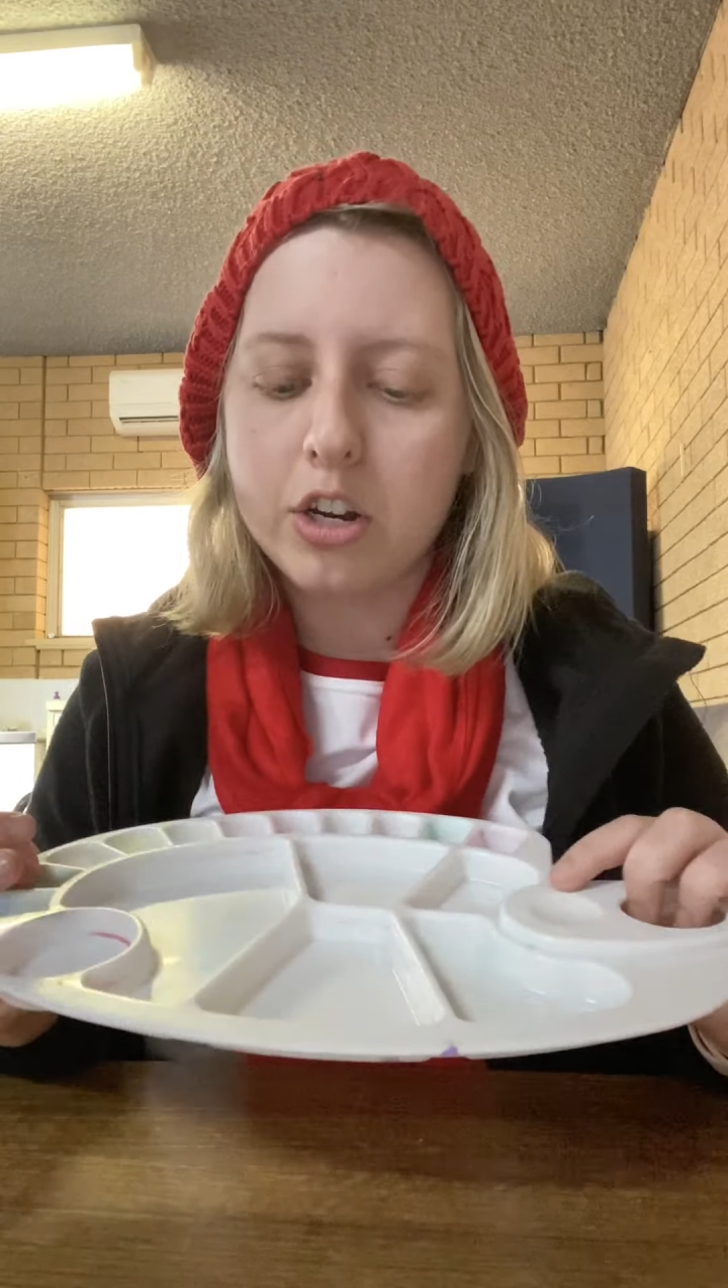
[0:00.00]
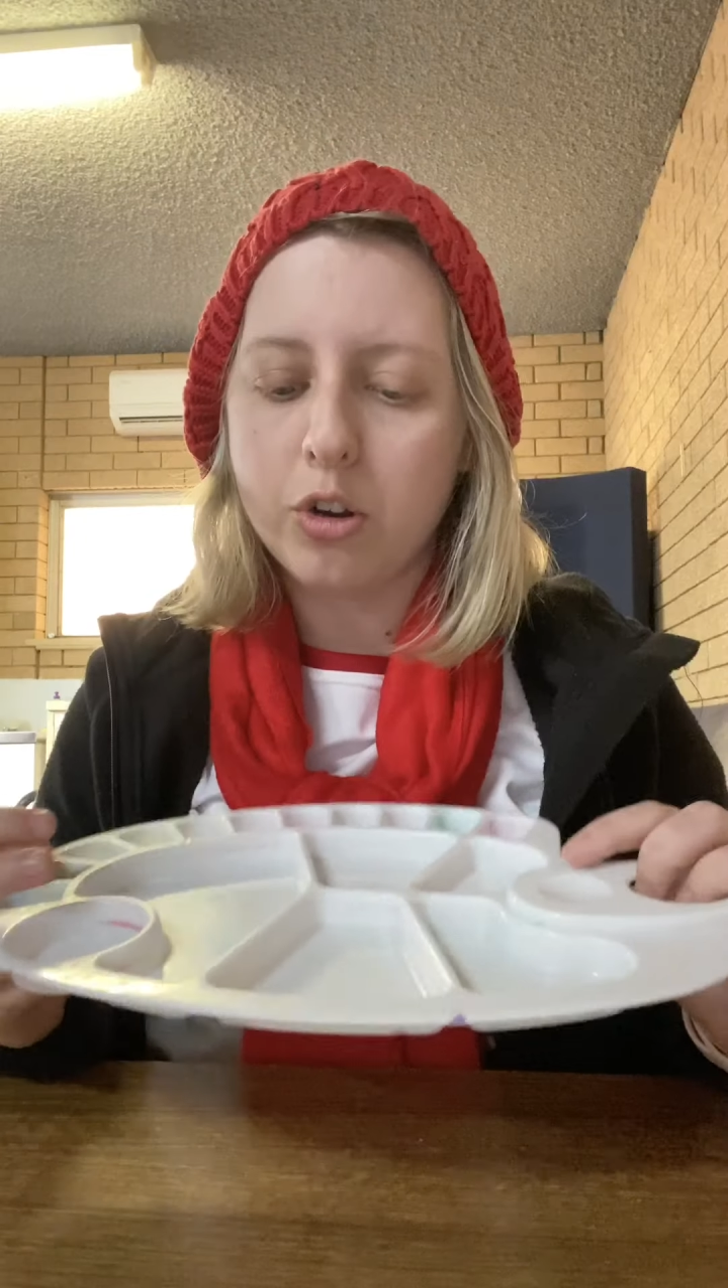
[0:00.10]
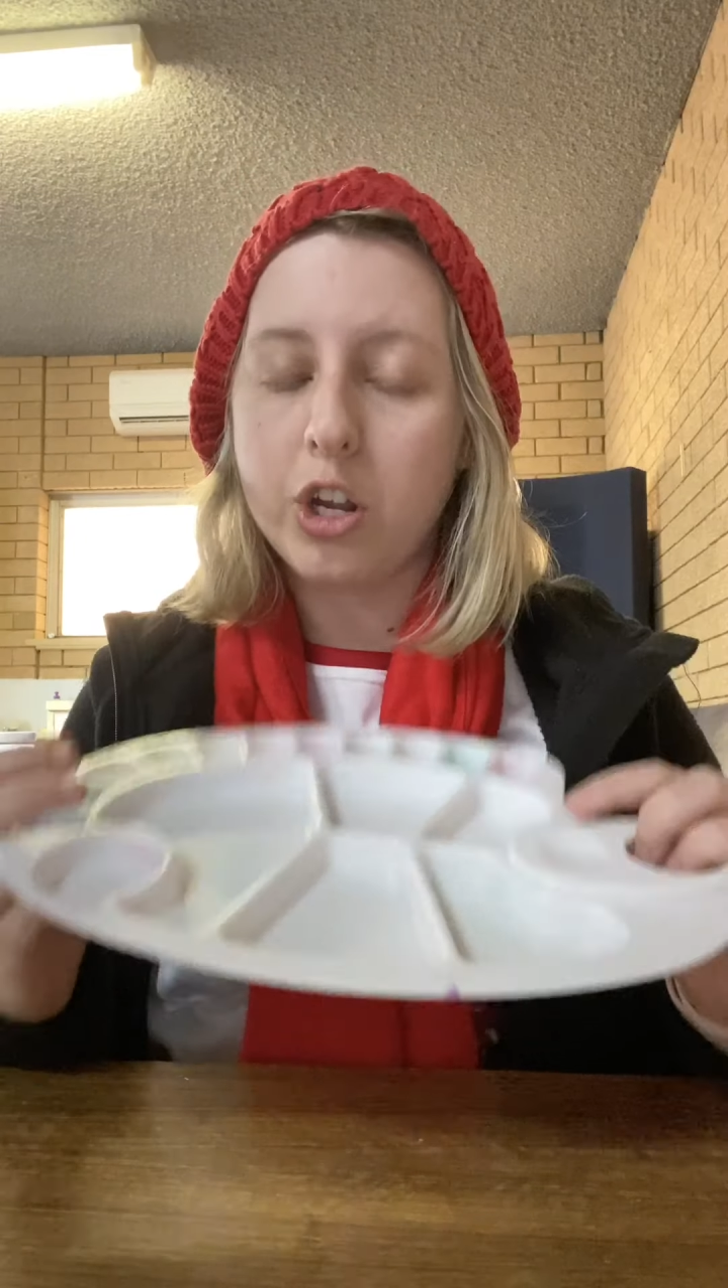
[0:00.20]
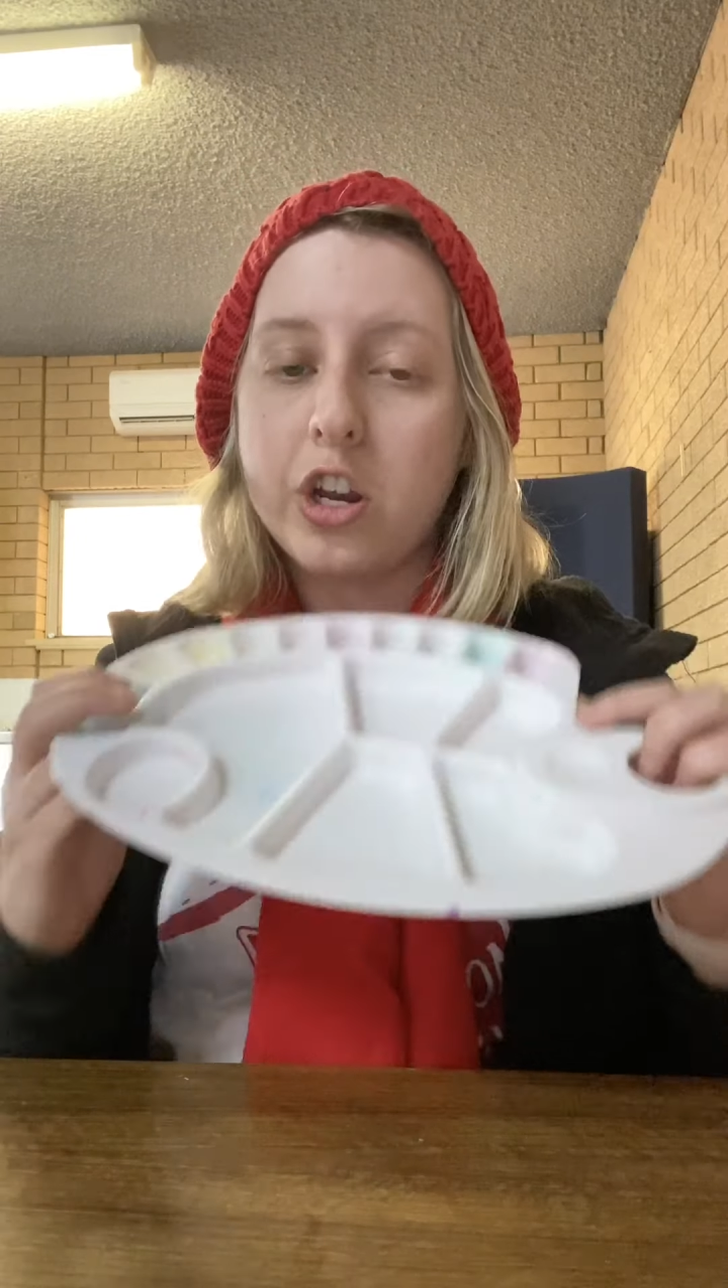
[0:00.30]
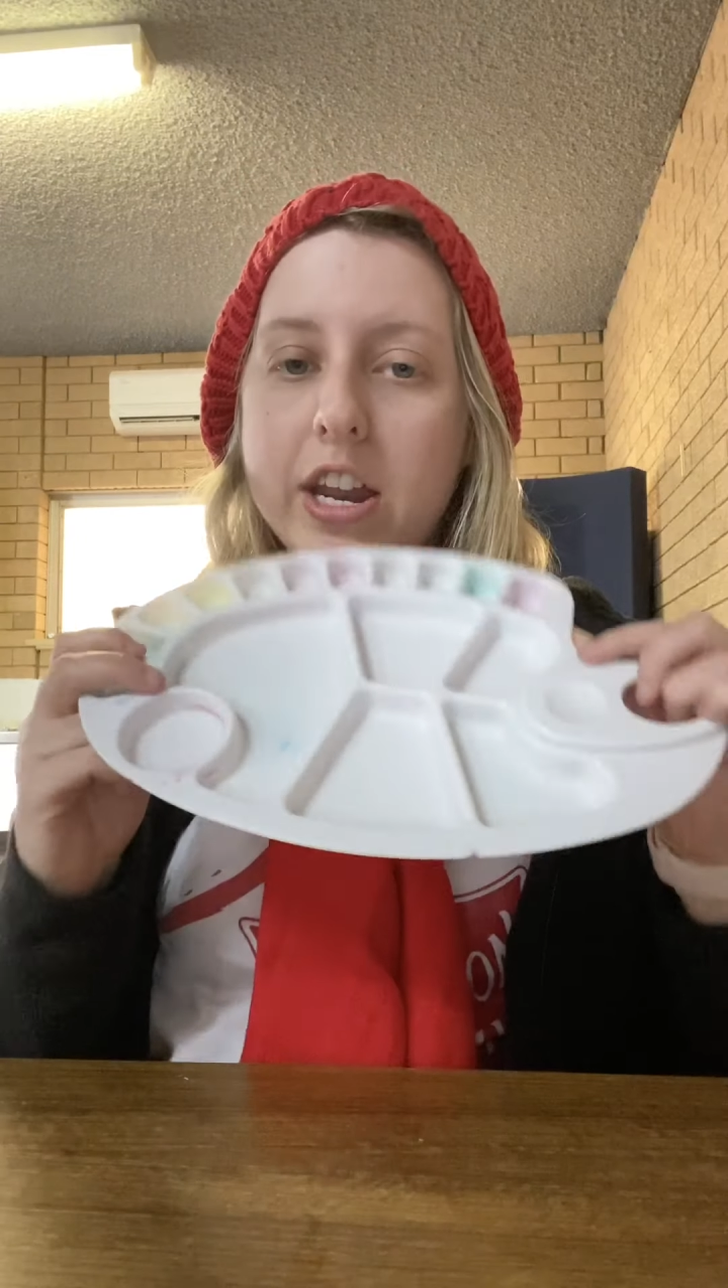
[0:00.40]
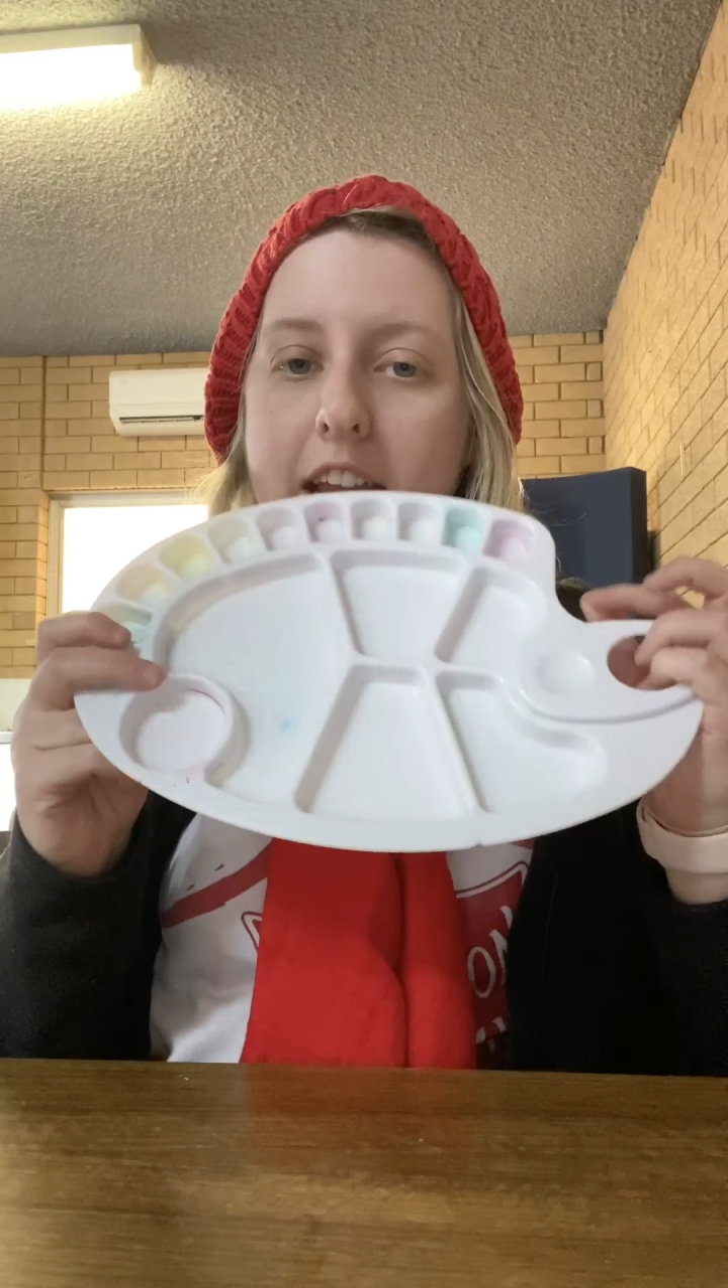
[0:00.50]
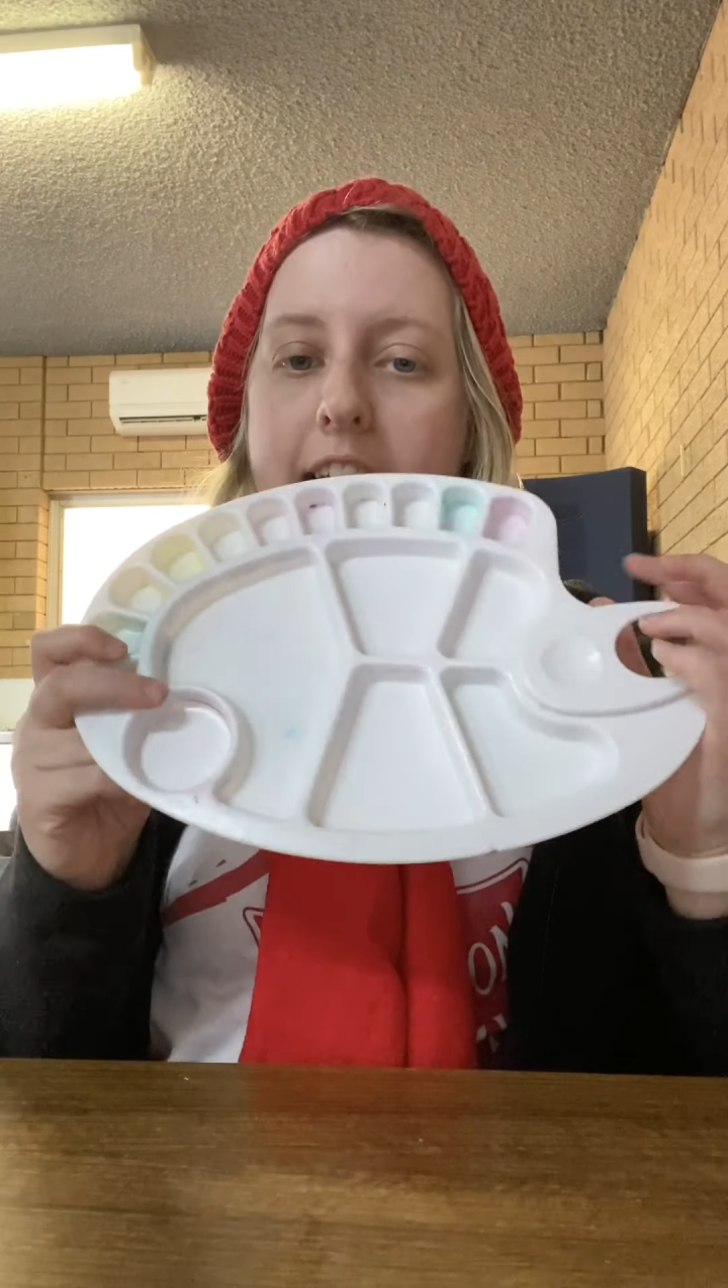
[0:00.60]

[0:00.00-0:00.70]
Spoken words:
to do, you need